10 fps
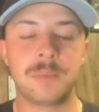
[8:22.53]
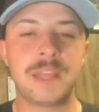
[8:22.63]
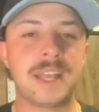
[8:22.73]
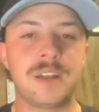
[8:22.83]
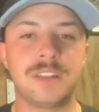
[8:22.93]

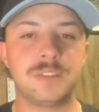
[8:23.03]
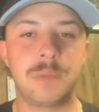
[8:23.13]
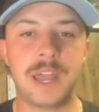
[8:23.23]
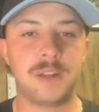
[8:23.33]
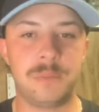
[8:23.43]
playing
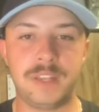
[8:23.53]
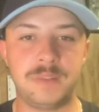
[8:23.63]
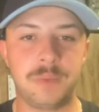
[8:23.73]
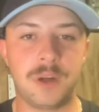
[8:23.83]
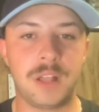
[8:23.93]
uninspired
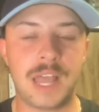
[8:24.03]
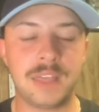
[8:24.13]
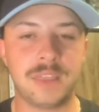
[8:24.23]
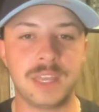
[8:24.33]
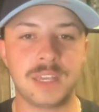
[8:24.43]
baseball.
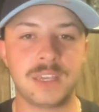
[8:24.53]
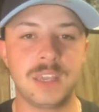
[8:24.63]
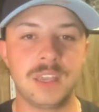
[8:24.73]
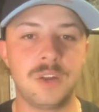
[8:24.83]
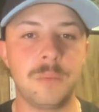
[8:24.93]
I think,
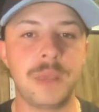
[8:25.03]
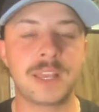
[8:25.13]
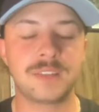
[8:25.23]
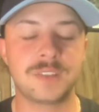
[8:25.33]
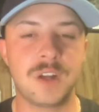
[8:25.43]
you know,
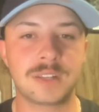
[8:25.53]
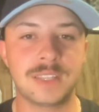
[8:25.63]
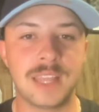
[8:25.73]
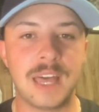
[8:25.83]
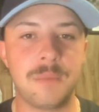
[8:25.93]
Mick has talked
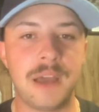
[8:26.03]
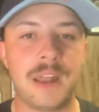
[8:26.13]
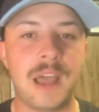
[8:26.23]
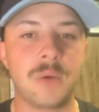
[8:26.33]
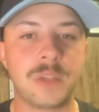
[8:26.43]
a lot
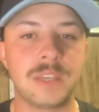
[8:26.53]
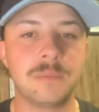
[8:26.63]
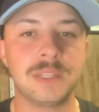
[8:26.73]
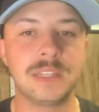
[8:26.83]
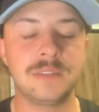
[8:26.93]
about how he
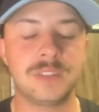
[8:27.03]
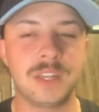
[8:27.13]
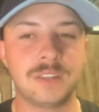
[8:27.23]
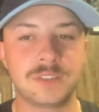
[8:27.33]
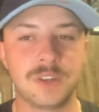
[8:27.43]
believes
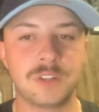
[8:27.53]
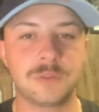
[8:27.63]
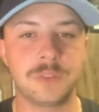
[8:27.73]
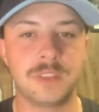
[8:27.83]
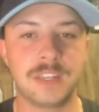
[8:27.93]
that it
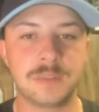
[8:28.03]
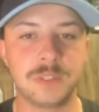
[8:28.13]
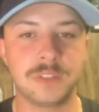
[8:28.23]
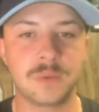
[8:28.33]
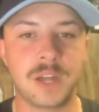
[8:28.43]
starts with
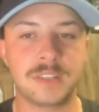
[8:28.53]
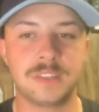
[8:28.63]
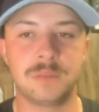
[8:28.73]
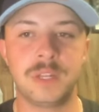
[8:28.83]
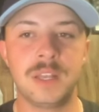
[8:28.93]
Dansby
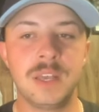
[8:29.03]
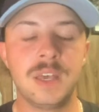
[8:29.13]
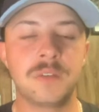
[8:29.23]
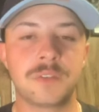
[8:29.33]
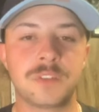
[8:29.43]
Swanson, but
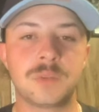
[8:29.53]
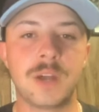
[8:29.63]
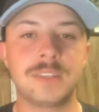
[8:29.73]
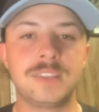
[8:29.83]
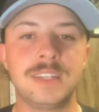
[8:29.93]
for
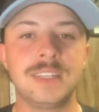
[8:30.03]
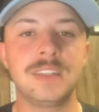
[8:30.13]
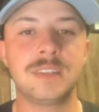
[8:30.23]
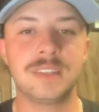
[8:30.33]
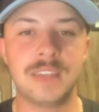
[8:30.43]
Swanson, at
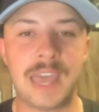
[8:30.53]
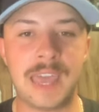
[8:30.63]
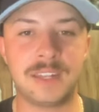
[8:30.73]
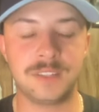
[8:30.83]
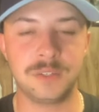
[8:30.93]
least his
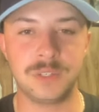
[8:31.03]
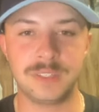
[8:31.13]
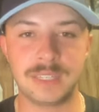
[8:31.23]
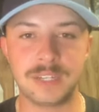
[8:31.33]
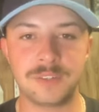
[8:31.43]
attitude,
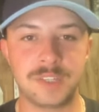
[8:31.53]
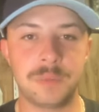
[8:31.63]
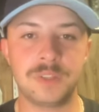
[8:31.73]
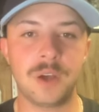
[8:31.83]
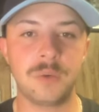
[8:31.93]
his
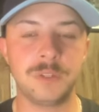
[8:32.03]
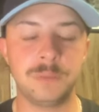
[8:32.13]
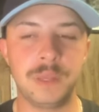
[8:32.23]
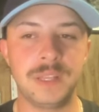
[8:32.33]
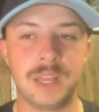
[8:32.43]
leadership has always
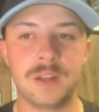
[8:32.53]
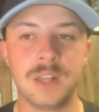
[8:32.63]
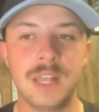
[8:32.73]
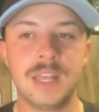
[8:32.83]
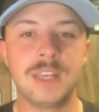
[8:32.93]
been there.
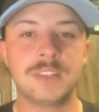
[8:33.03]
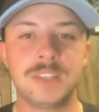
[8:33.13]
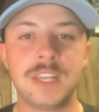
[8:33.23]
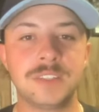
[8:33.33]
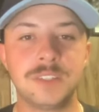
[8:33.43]

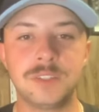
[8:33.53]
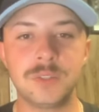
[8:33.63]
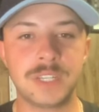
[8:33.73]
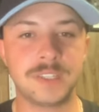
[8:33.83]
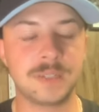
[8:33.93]
Seiya
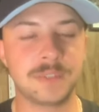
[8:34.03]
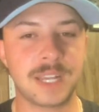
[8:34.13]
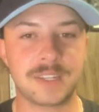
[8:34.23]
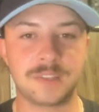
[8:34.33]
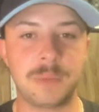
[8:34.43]
Suzuki seems
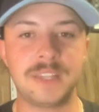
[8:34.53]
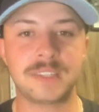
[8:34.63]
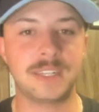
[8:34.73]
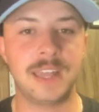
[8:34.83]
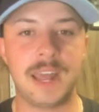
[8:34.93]
like a space
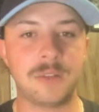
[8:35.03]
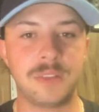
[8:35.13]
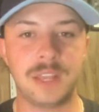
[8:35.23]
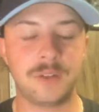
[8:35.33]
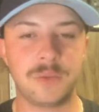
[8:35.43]
cadet
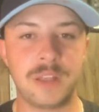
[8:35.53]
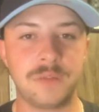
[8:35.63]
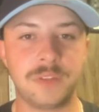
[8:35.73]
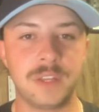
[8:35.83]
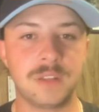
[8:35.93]
out there in
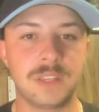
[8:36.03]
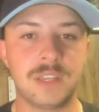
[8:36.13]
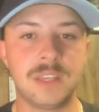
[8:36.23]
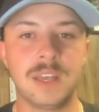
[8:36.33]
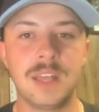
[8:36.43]
right field.
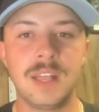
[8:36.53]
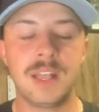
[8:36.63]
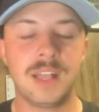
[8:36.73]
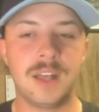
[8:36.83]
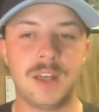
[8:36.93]
He
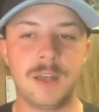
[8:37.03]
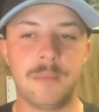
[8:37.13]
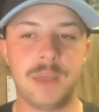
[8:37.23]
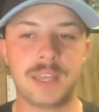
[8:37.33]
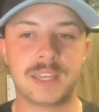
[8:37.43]

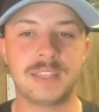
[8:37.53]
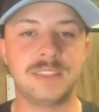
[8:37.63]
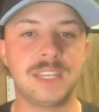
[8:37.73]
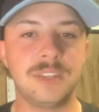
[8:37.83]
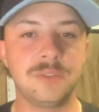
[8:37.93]
um,
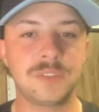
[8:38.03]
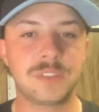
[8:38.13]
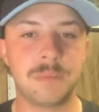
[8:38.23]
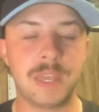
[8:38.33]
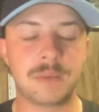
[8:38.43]
continues
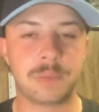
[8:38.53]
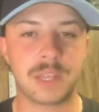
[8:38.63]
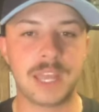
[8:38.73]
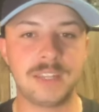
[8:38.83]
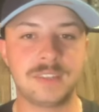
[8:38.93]
to make
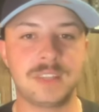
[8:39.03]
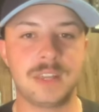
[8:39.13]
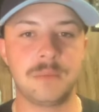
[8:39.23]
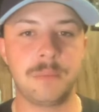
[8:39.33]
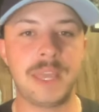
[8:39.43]
plays
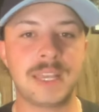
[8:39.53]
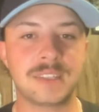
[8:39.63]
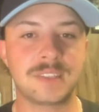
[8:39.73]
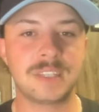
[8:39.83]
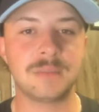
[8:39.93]
that make
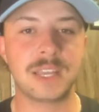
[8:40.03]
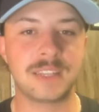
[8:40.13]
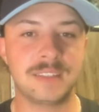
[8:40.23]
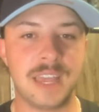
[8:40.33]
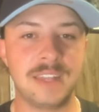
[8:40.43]
it seem like
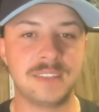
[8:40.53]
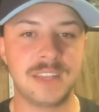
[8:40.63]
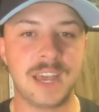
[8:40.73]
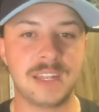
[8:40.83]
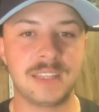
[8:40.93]
his head is
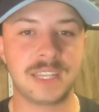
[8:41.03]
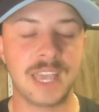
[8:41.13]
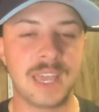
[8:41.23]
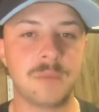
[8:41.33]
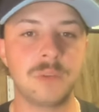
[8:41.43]
not in the
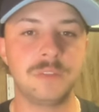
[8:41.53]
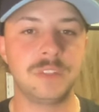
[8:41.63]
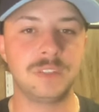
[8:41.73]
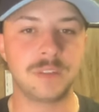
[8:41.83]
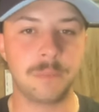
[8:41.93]
game. We've
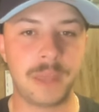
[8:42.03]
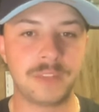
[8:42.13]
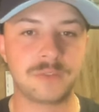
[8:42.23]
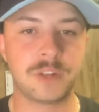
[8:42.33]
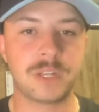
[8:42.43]
seen some
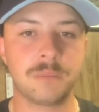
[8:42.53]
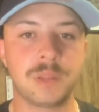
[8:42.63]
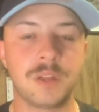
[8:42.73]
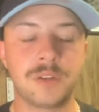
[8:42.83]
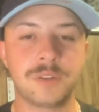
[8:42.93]
base running
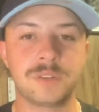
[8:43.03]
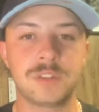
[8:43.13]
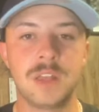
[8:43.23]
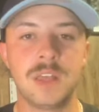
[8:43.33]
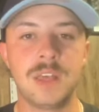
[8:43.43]

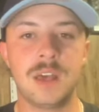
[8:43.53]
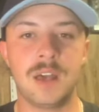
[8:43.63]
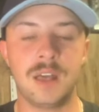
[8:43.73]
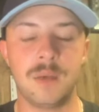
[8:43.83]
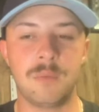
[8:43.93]
blunders.
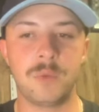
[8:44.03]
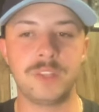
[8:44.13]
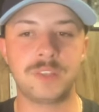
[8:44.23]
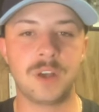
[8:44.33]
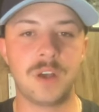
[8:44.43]
Um,
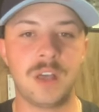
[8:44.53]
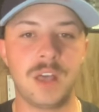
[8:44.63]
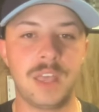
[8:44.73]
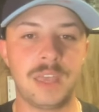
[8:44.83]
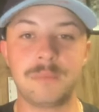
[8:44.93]
we saw
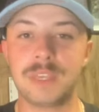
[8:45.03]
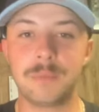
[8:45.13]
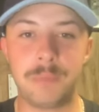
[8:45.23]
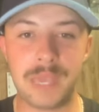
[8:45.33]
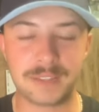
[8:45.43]
him
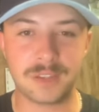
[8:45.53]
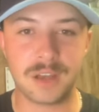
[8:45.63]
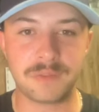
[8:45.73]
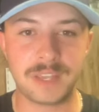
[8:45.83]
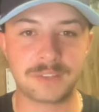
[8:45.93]
get picked
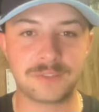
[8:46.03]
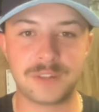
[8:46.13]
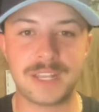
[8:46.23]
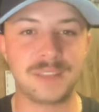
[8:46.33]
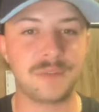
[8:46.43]
off
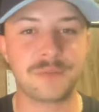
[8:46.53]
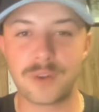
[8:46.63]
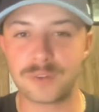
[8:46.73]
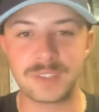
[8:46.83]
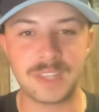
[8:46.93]
yesterday in the
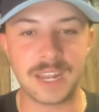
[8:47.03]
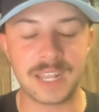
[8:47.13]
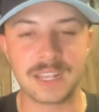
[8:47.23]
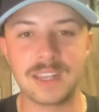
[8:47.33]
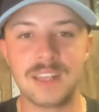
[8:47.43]
first
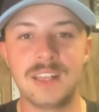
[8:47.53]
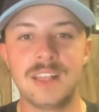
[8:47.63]
inning.